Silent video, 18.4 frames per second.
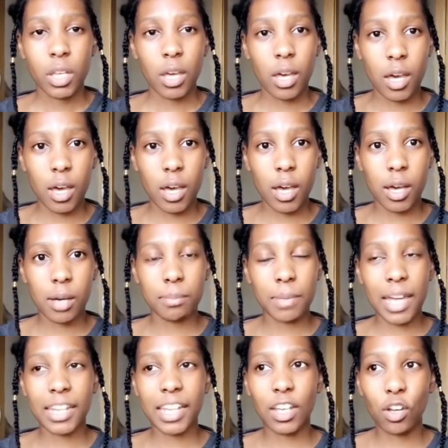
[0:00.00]

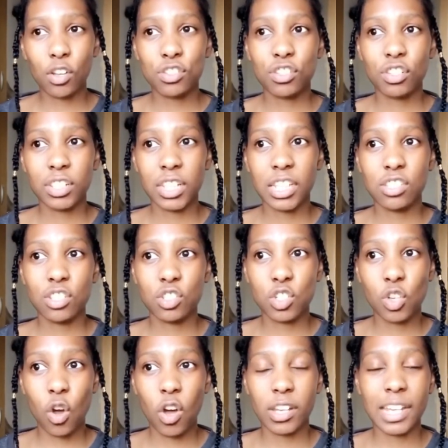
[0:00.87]
And I also need to
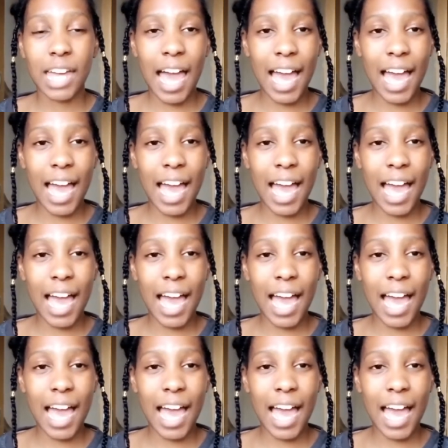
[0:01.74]
join an